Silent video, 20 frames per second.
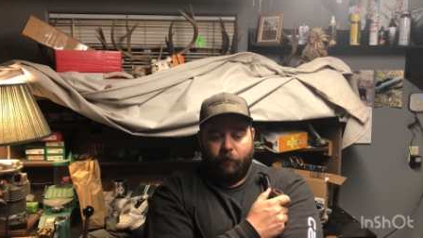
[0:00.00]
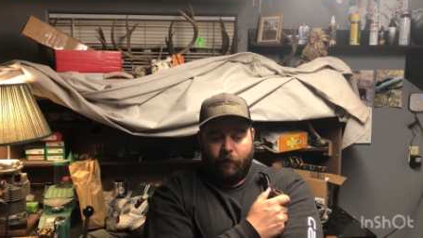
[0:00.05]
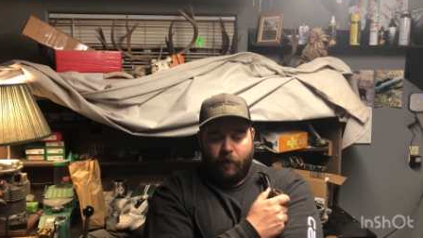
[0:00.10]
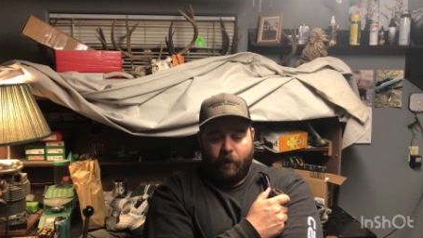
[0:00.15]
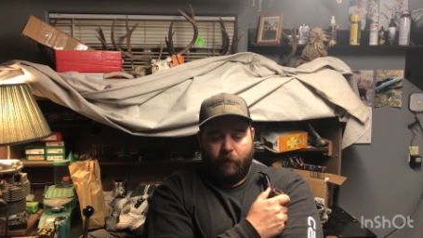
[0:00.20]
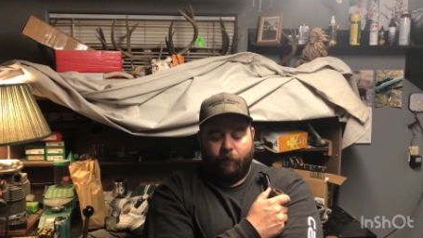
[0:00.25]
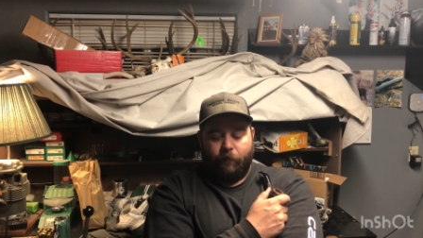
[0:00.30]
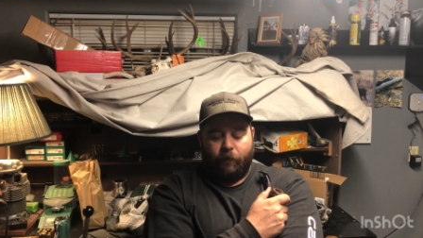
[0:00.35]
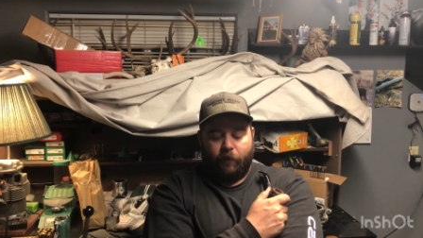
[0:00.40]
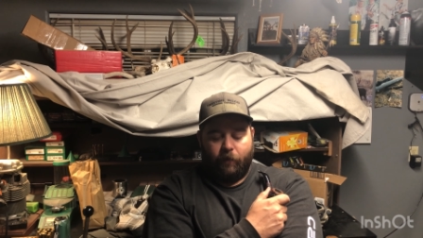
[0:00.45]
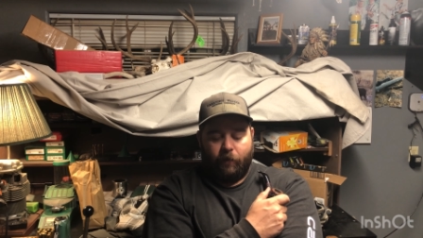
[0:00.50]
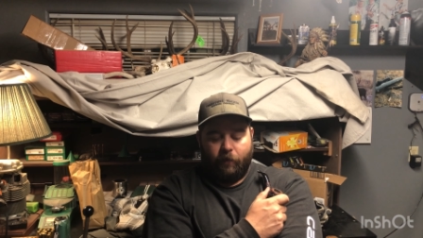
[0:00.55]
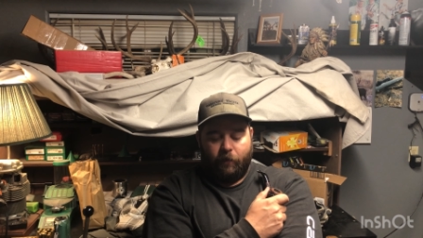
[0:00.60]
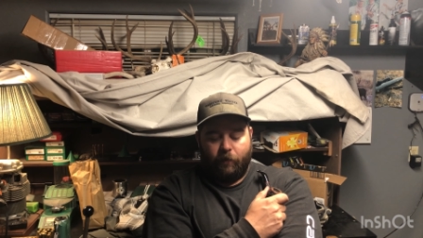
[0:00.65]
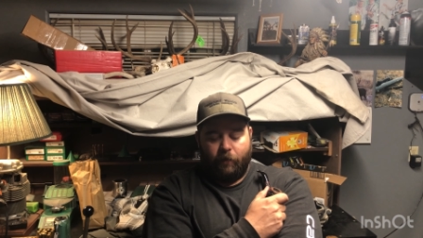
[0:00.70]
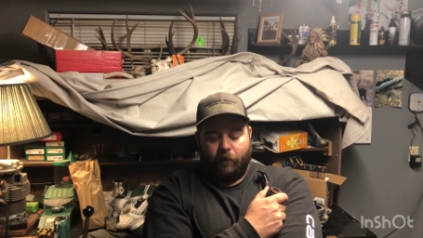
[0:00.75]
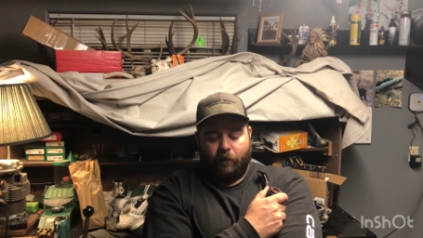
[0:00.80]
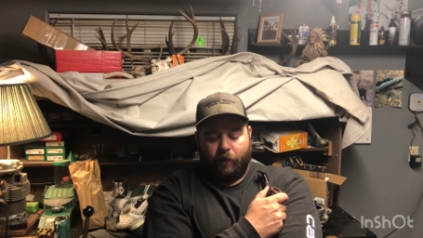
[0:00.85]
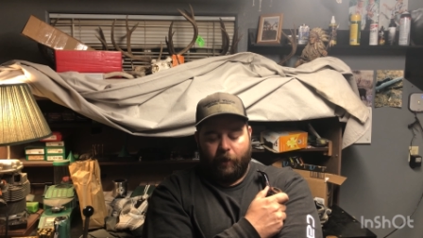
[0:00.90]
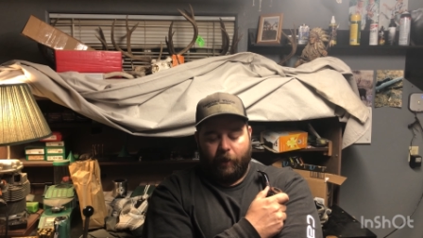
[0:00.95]
get with
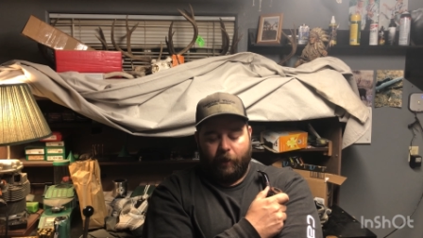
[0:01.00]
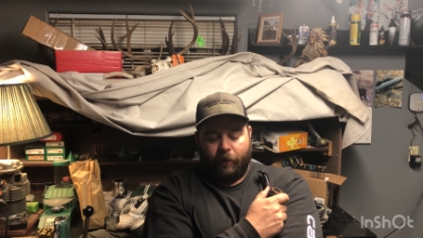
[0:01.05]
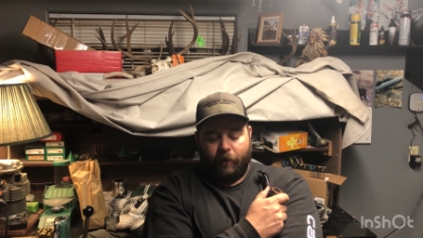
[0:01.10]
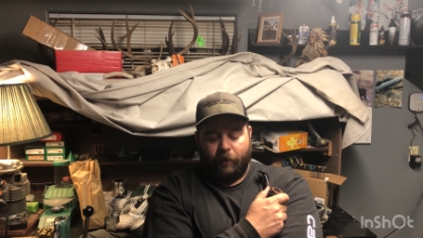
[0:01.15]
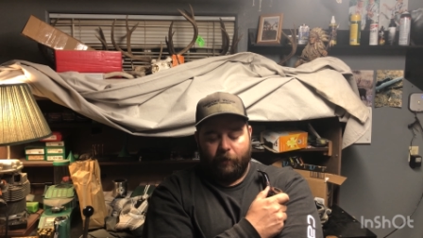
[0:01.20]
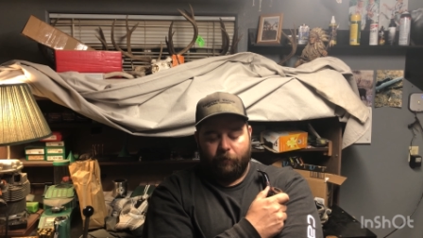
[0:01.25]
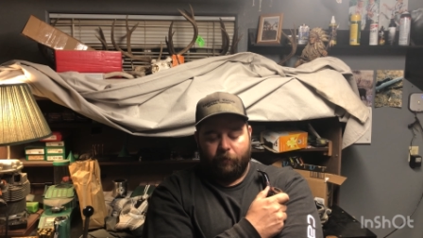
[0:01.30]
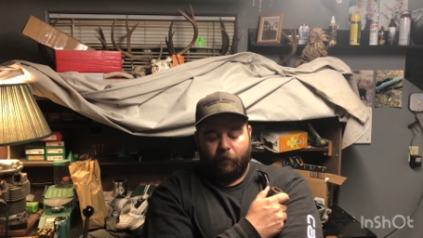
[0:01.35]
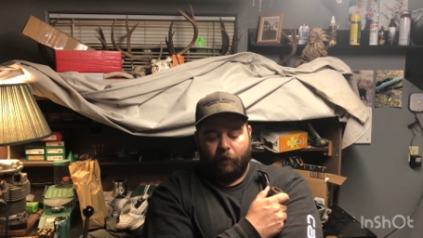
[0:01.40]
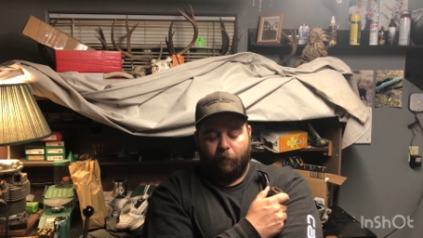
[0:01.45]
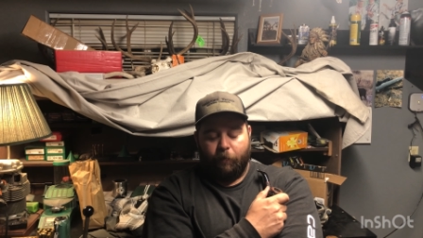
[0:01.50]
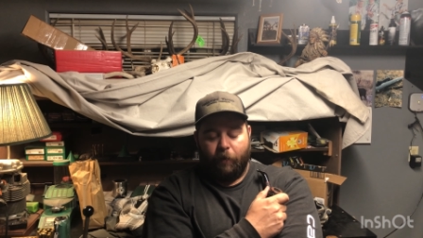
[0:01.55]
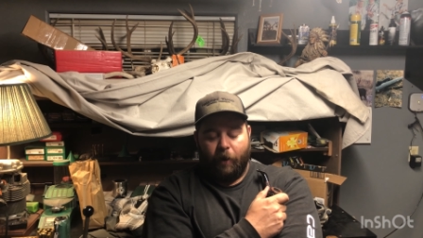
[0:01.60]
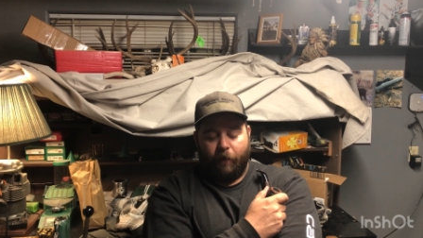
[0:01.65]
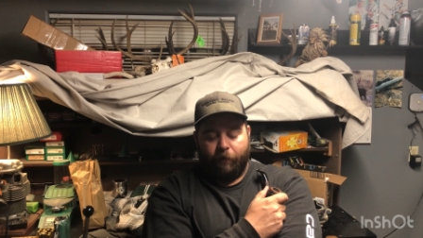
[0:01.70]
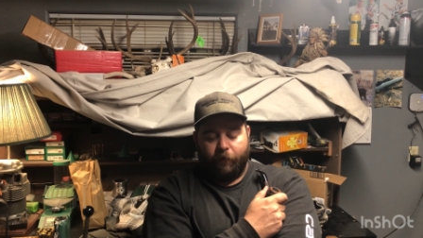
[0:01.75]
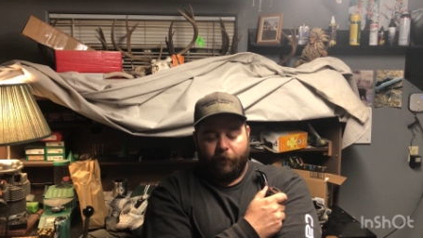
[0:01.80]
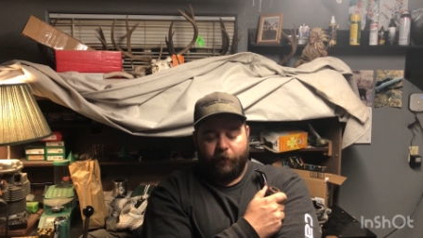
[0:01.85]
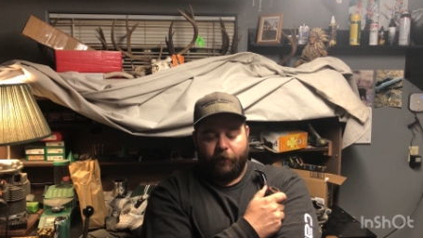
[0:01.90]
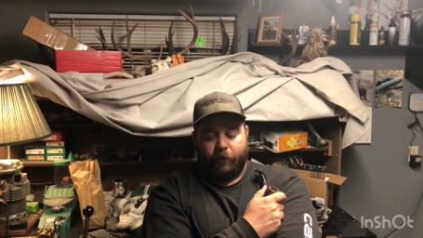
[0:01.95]
like this with the
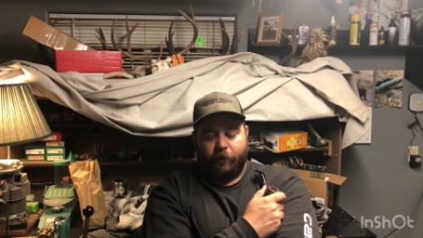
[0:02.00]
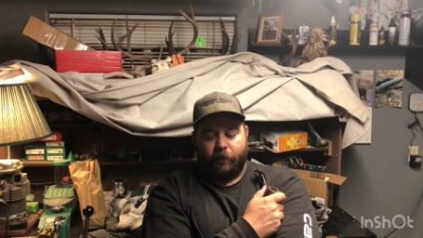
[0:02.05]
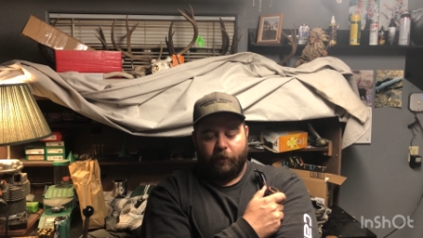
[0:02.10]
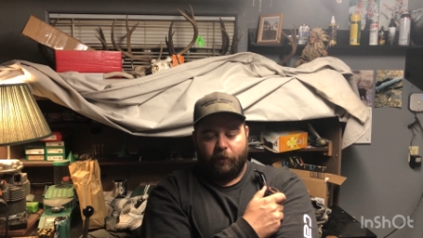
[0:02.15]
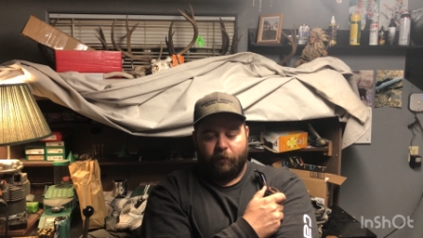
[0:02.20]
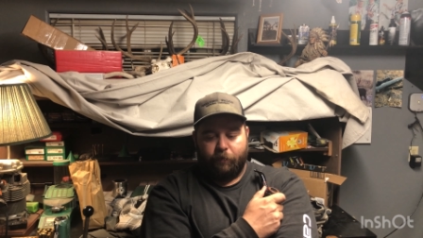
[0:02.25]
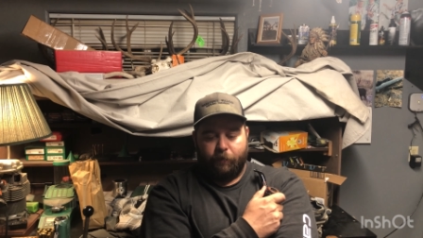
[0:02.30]
bright Virginias.